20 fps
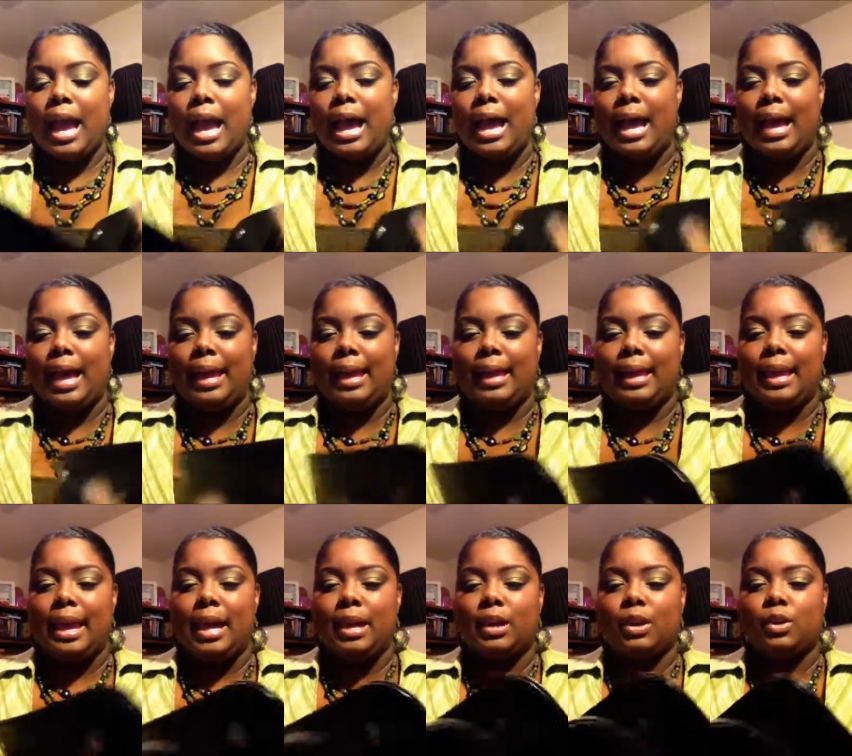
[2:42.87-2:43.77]
I
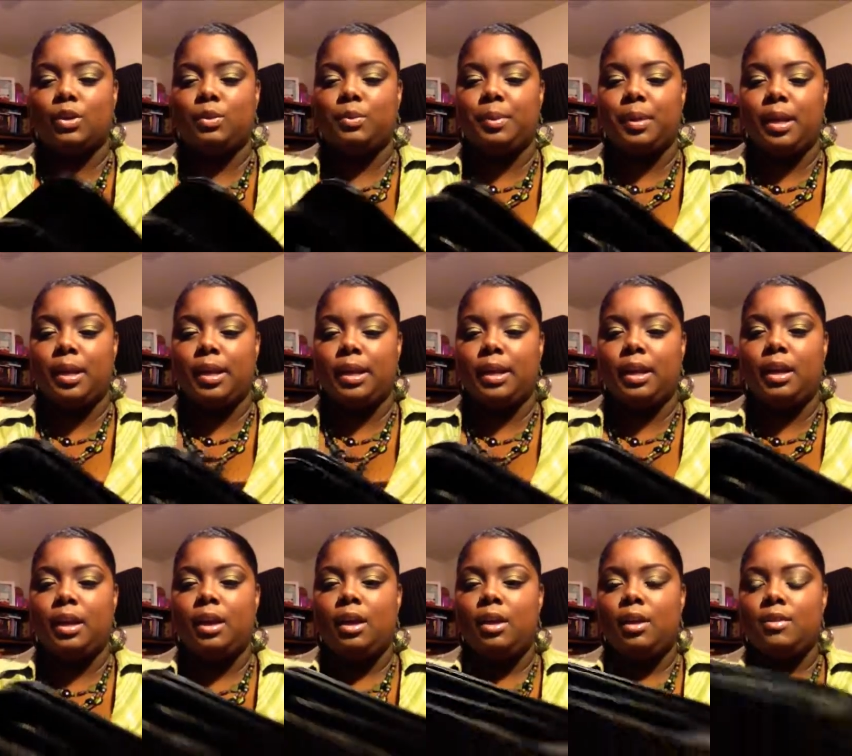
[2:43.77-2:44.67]
got a coupon
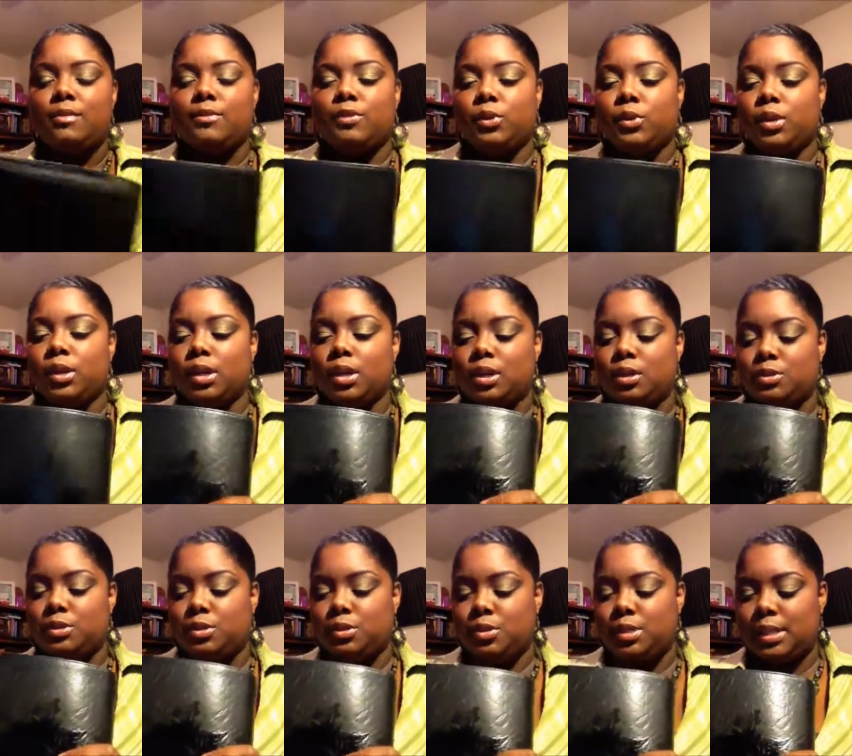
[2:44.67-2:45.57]
for
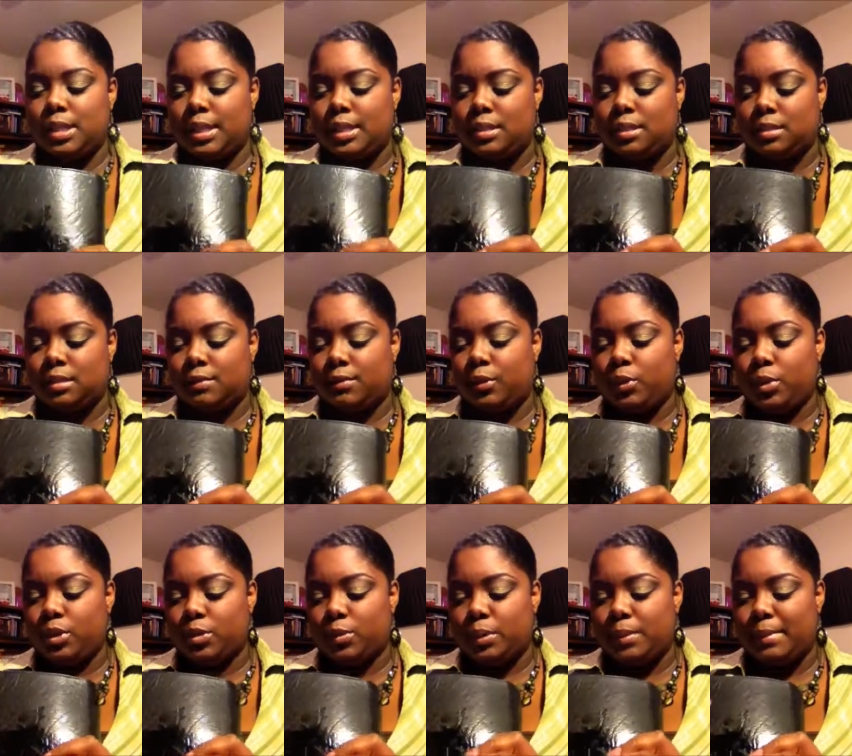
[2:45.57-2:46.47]
Coastal Scents, of
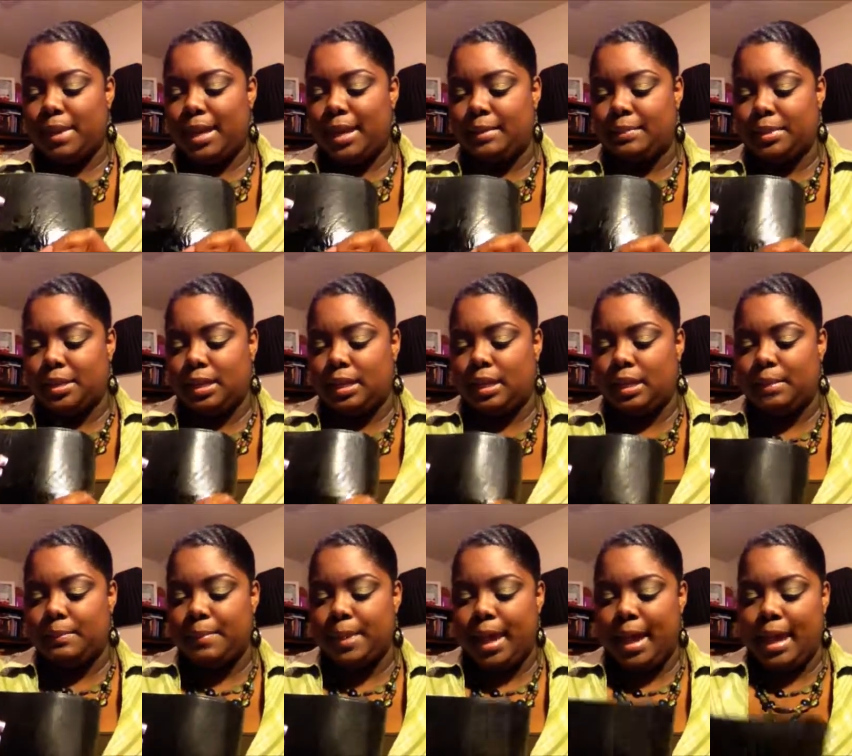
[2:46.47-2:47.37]
course, with my
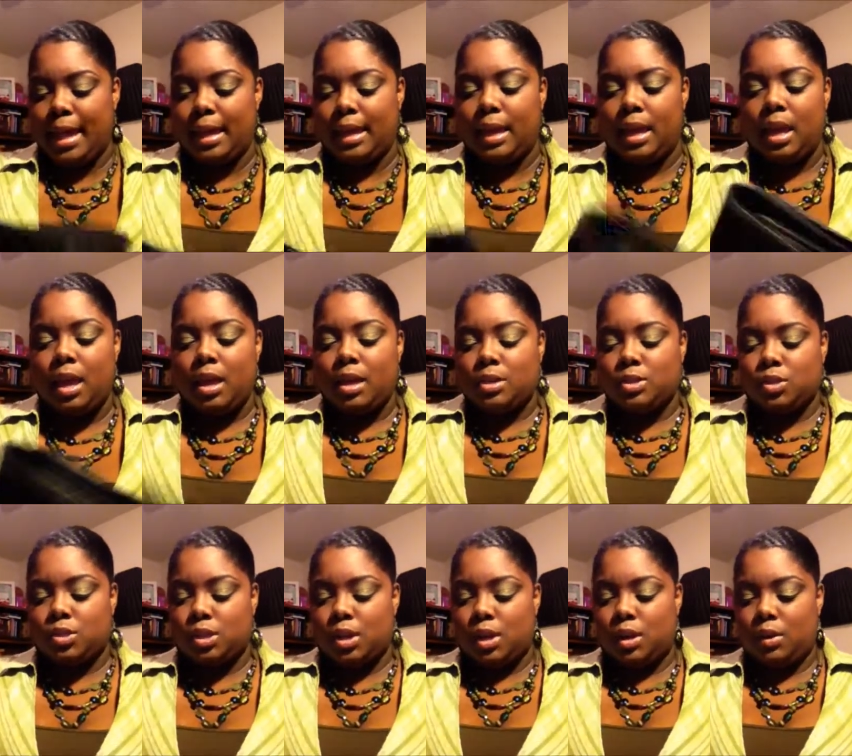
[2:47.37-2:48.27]
Ipsy bag.
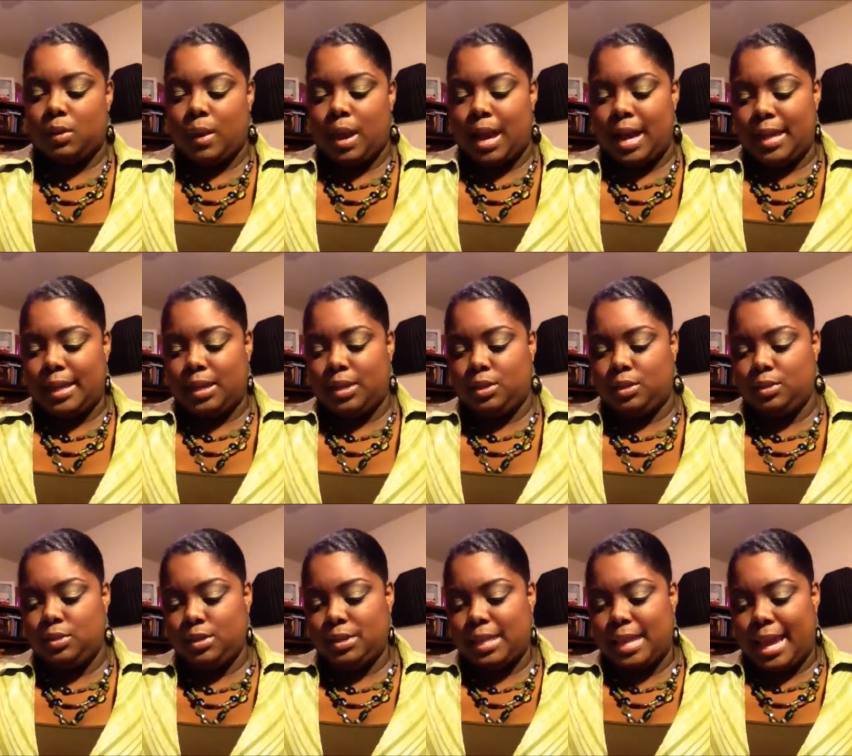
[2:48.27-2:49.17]
So I
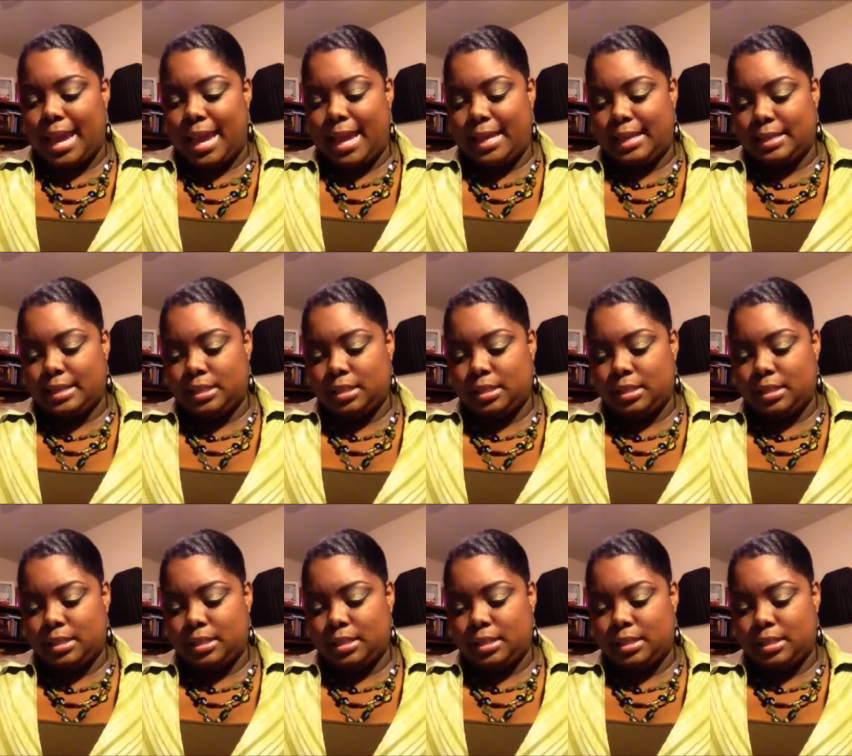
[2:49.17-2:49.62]
used that